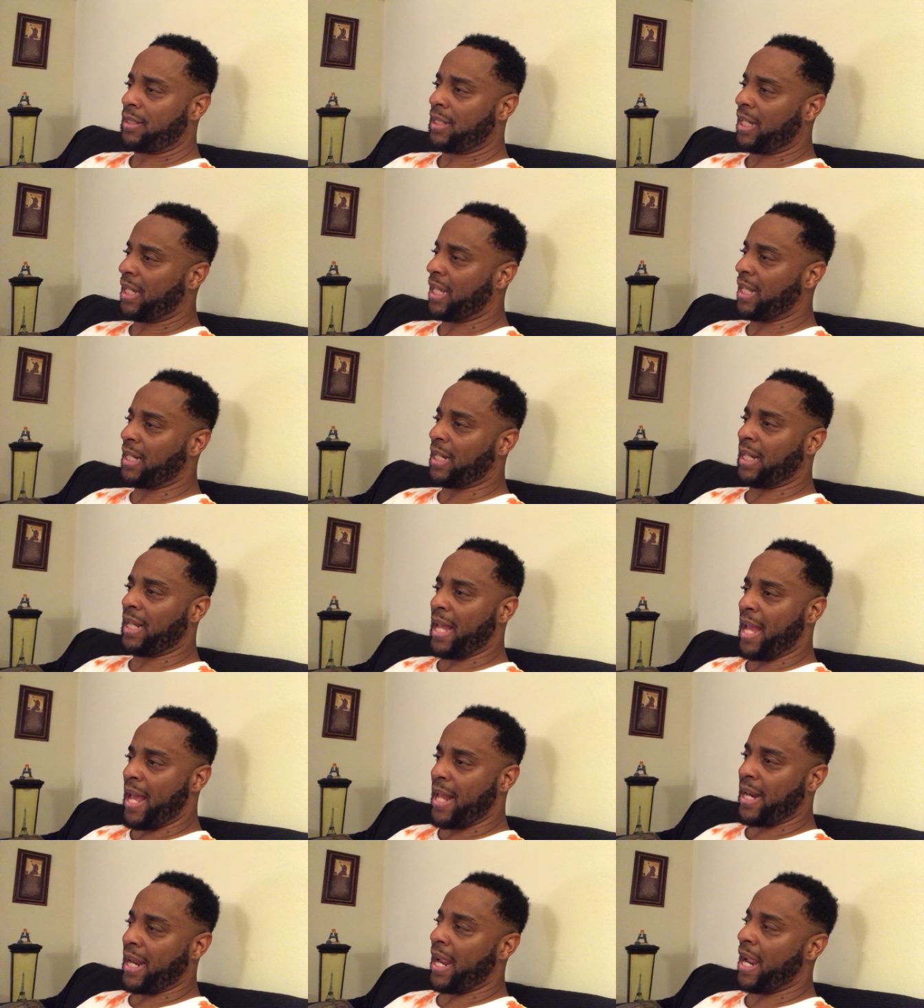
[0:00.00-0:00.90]
They're getting a
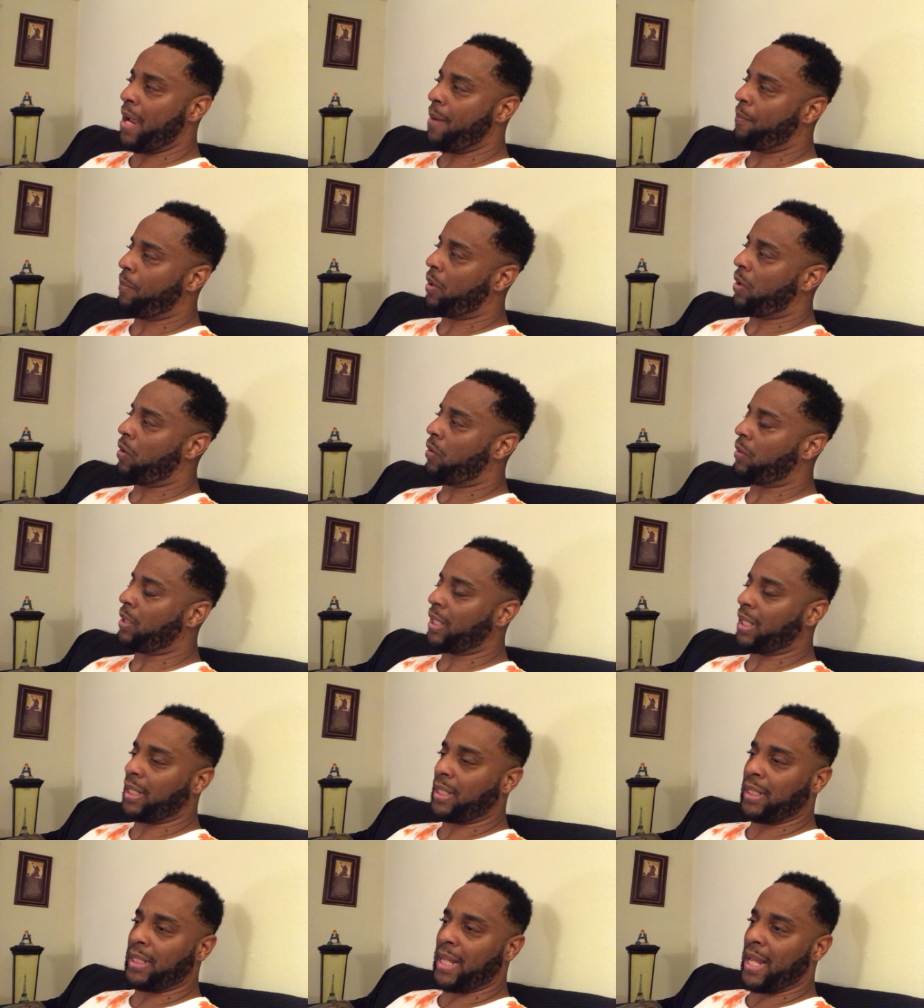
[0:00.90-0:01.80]
lot of ham bone. They're
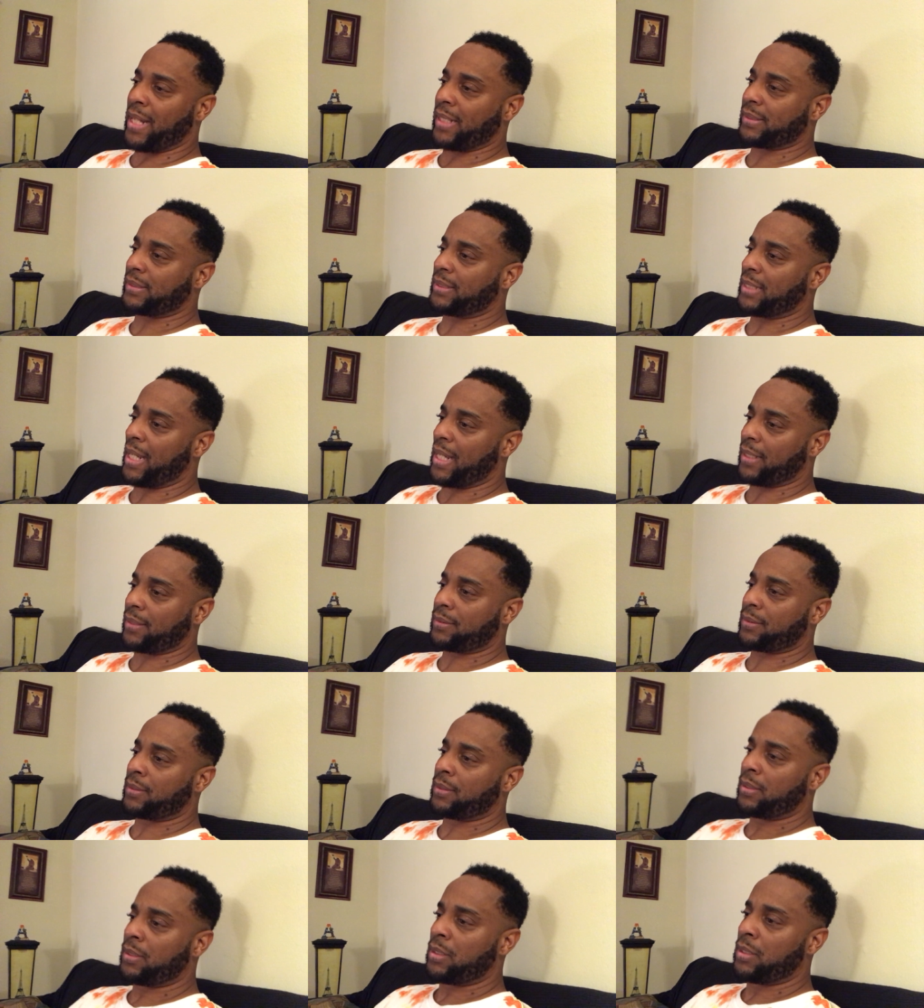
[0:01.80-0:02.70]
getting a lot of sex,
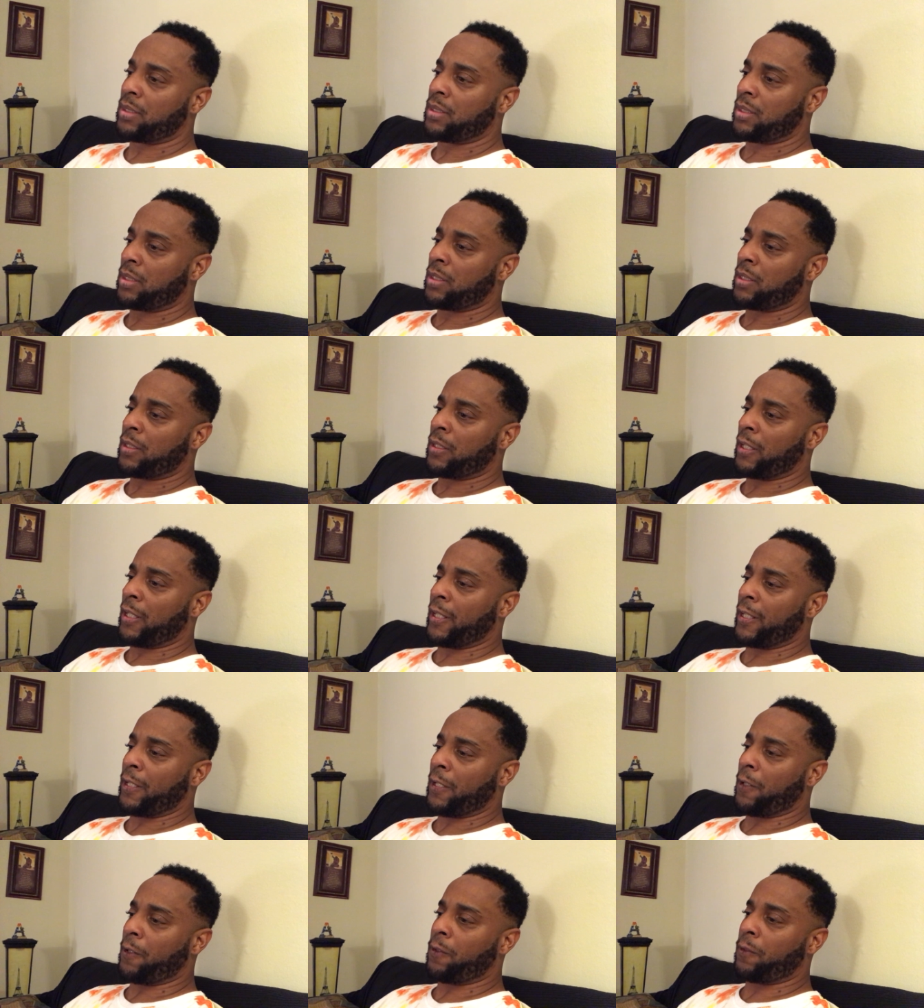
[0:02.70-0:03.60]
you
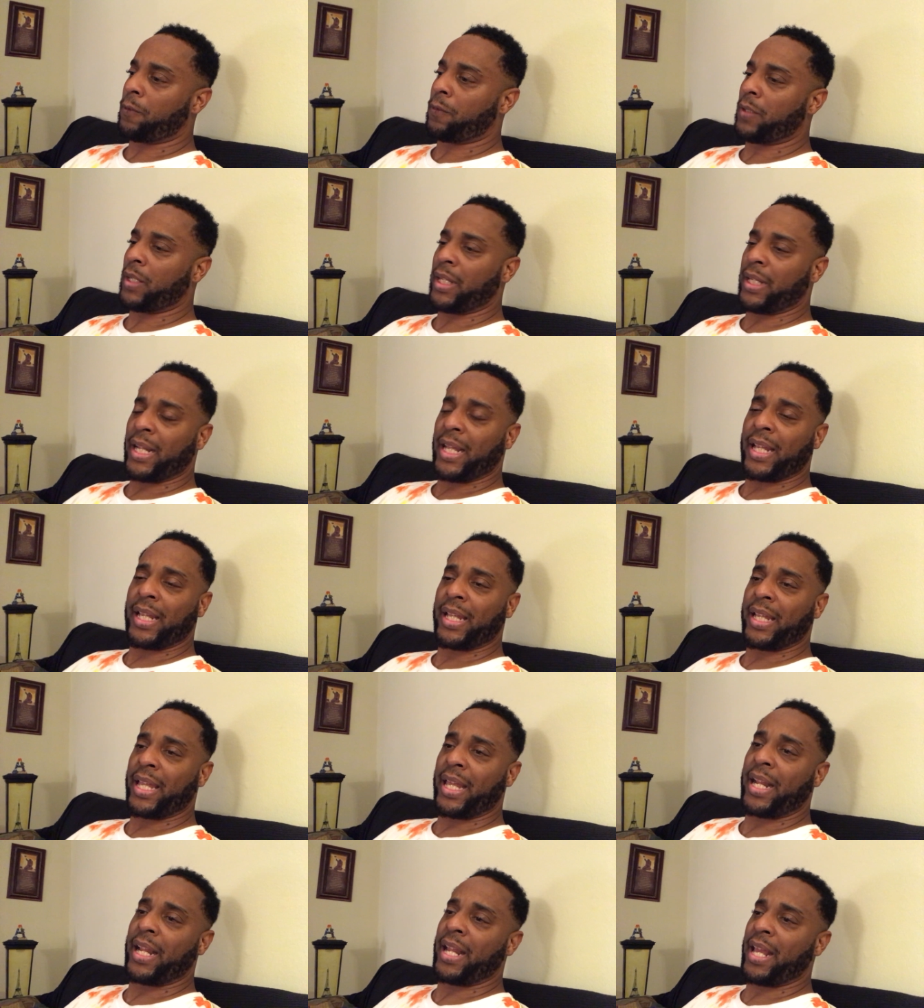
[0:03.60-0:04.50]
know, and they can
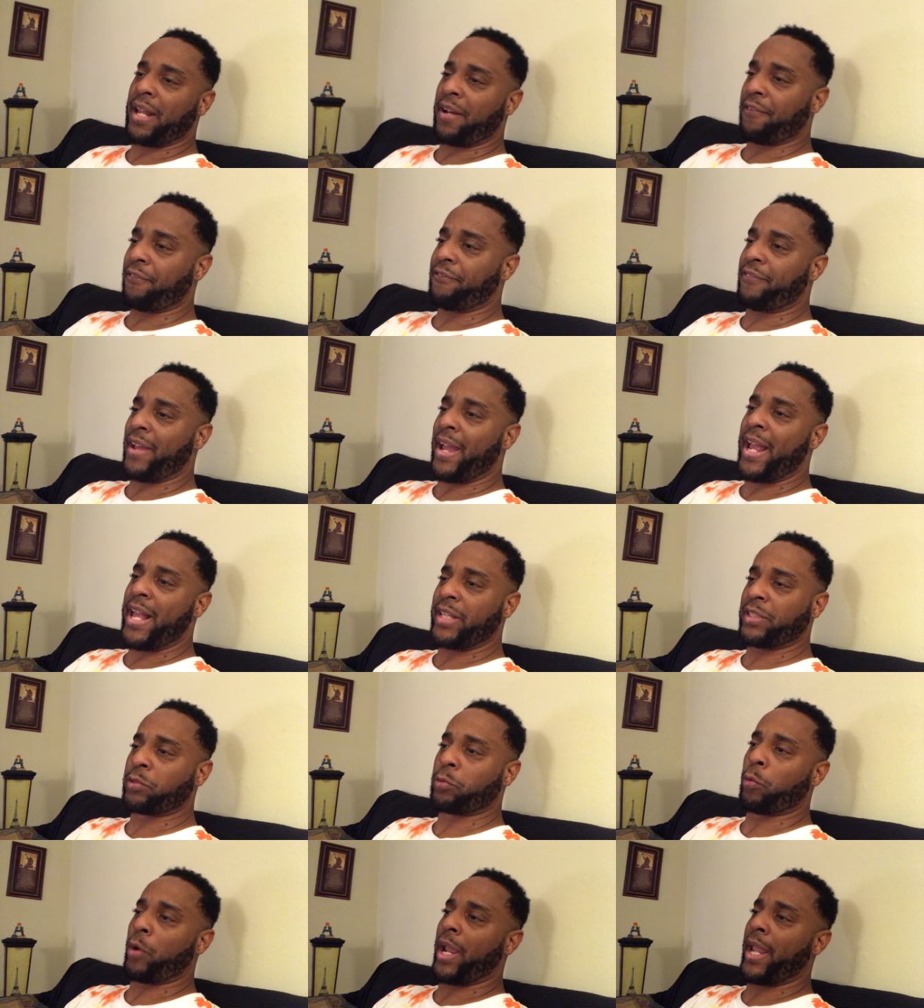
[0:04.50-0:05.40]
get it at a
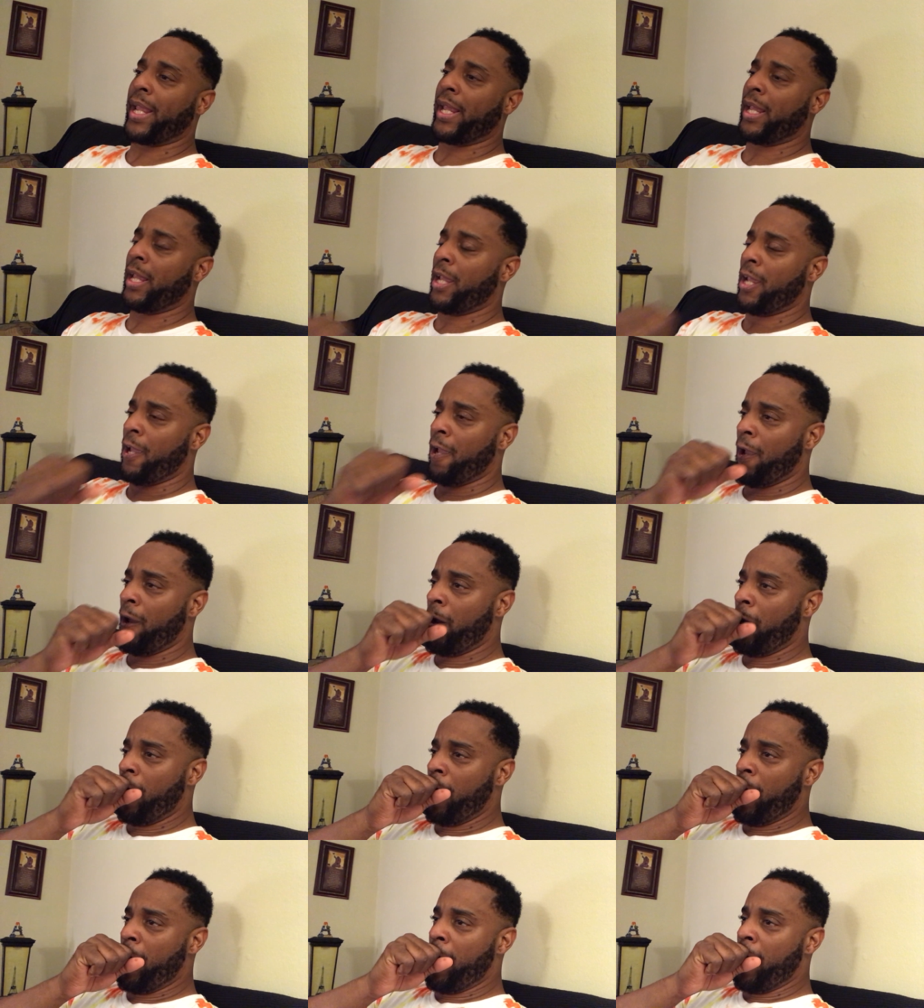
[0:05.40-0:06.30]
fast rate.
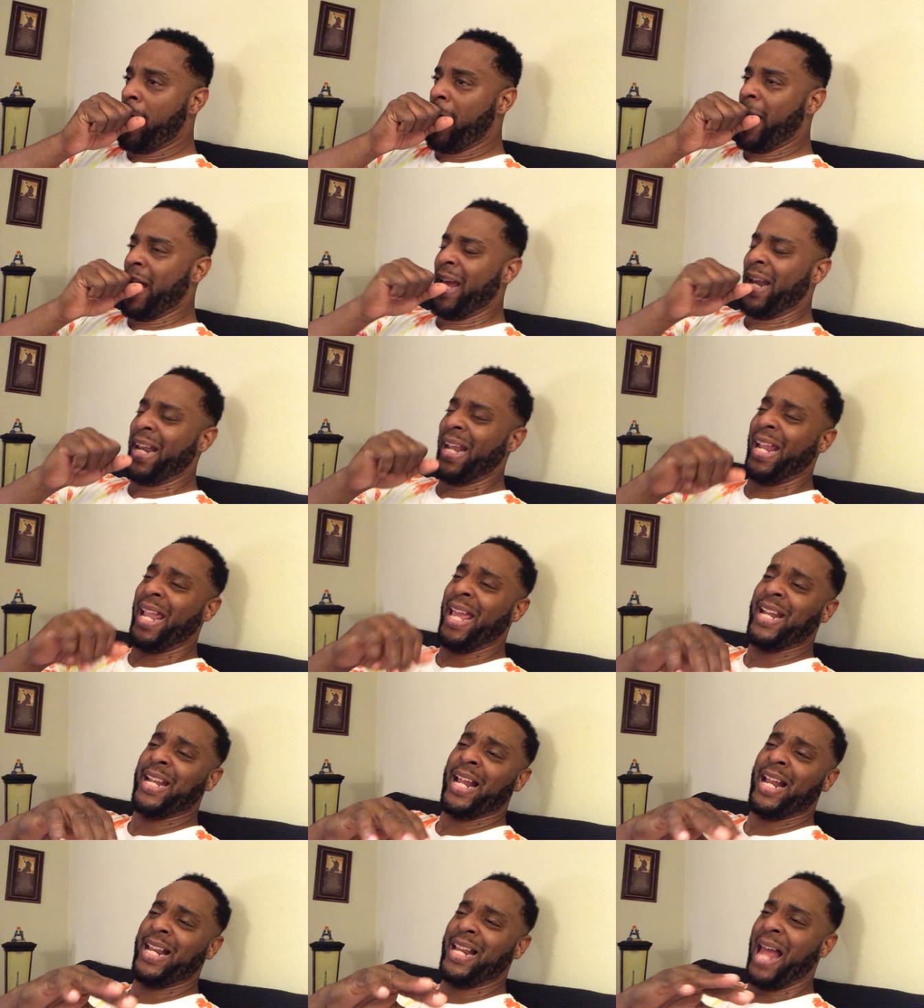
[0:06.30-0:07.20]
They're
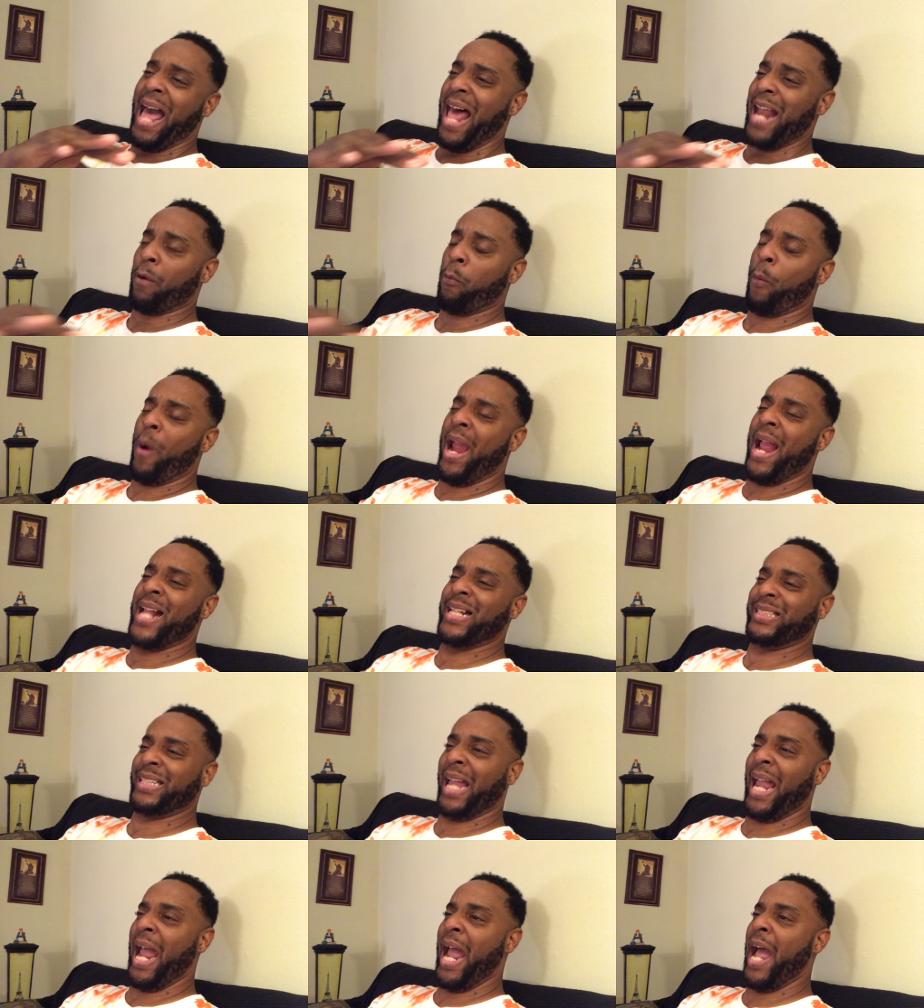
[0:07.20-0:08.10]
getting a lot of wear and
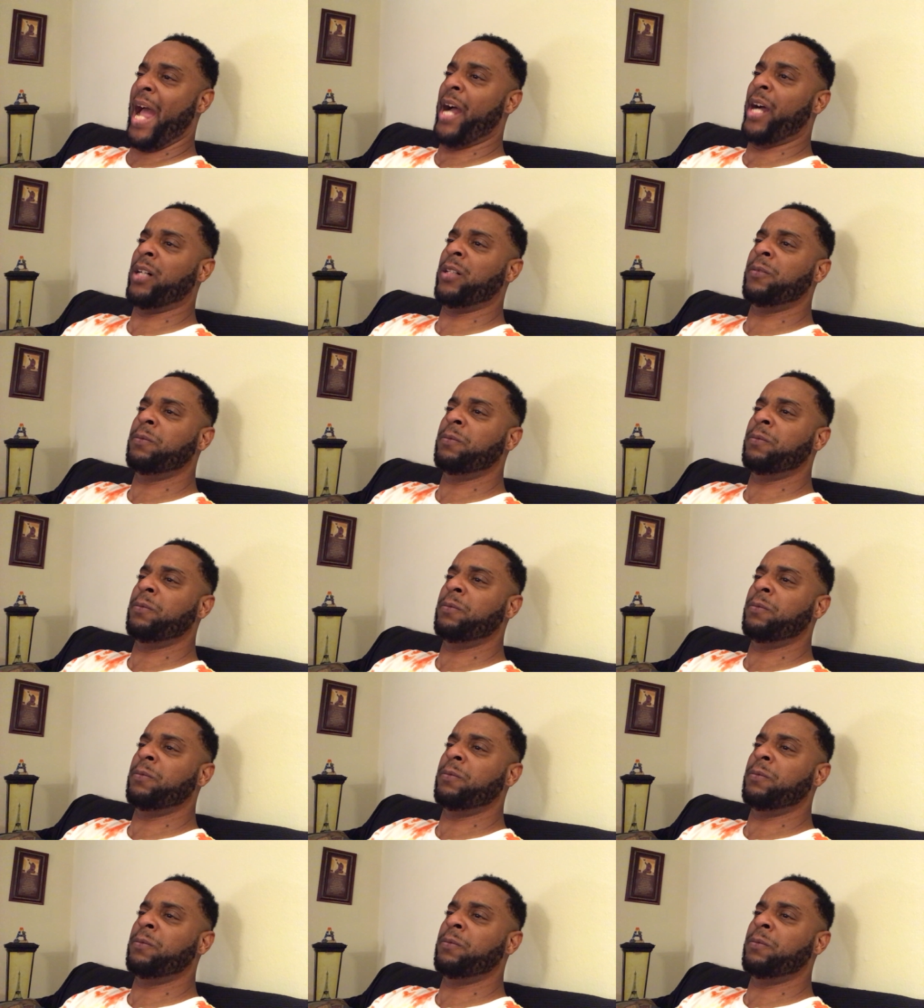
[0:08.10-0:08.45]
tear.